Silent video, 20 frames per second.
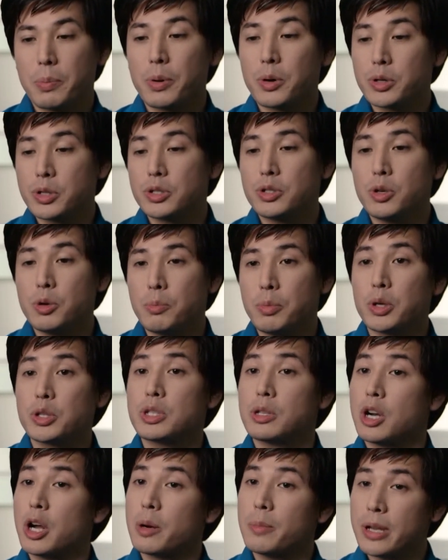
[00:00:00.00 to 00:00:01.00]
person who
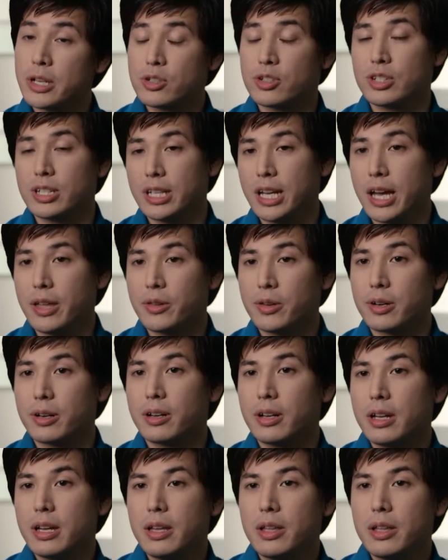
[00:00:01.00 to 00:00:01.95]
puts an automation together.